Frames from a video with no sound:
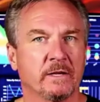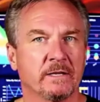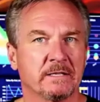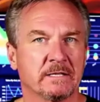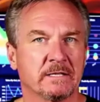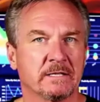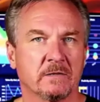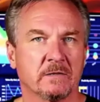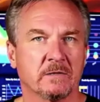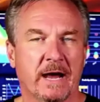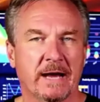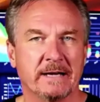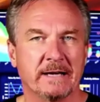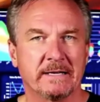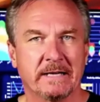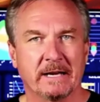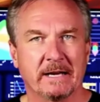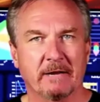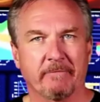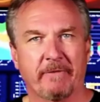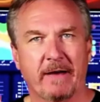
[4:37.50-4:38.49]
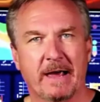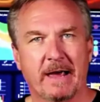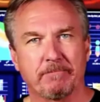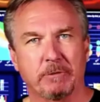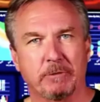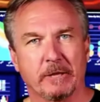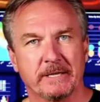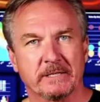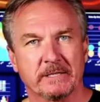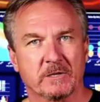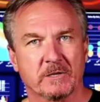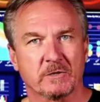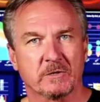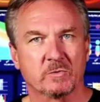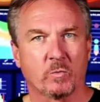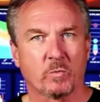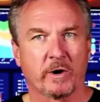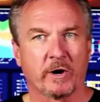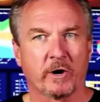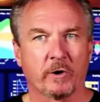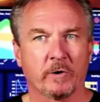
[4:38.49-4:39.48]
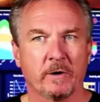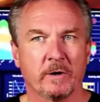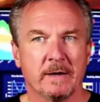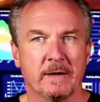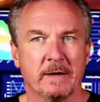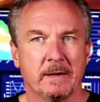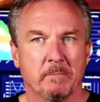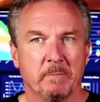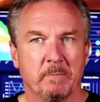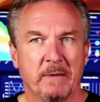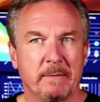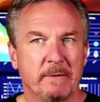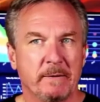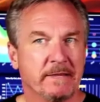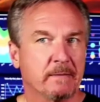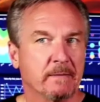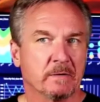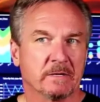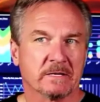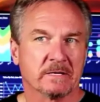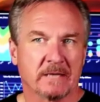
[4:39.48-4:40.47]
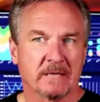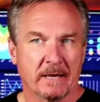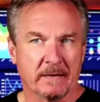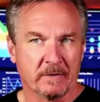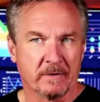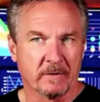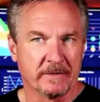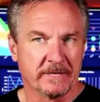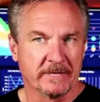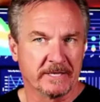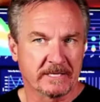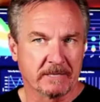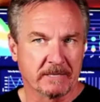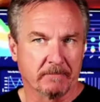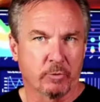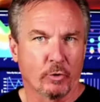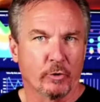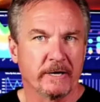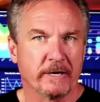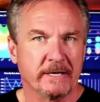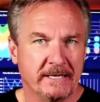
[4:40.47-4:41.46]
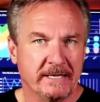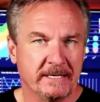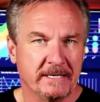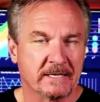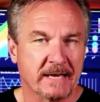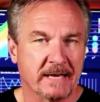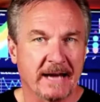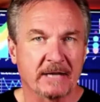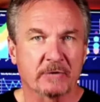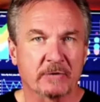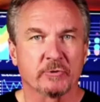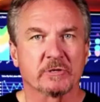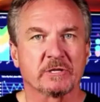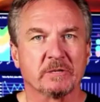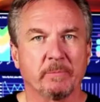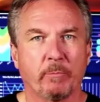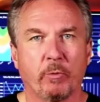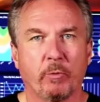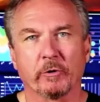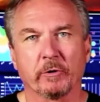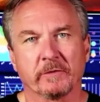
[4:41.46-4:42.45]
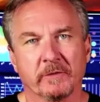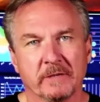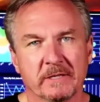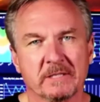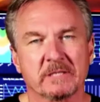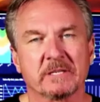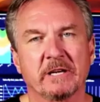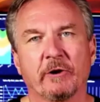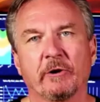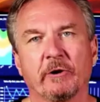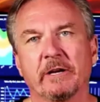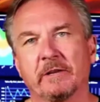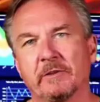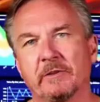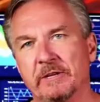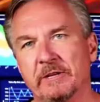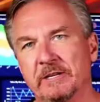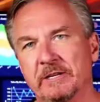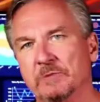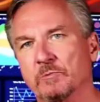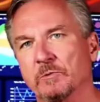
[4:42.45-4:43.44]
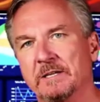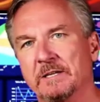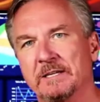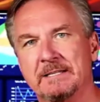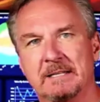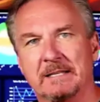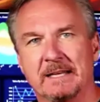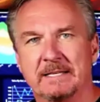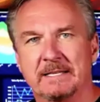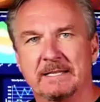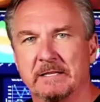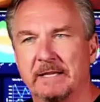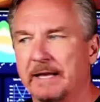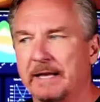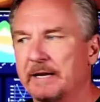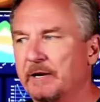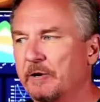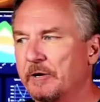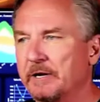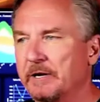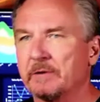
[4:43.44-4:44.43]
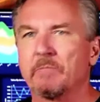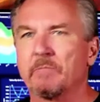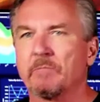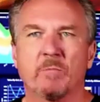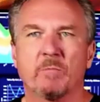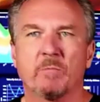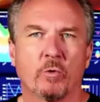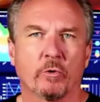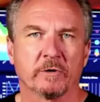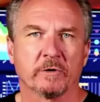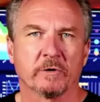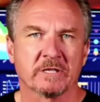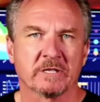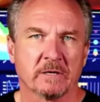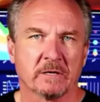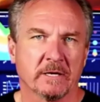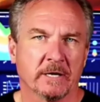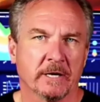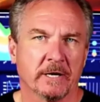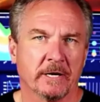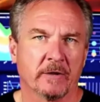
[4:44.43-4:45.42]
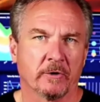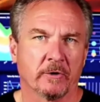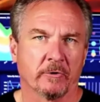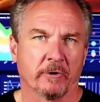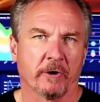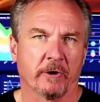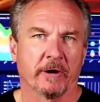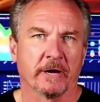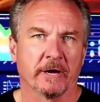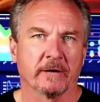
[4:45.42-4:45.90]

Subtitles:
to identify places where maybe this employee needs extra support in this area, this one needs less in that area, and more in another area.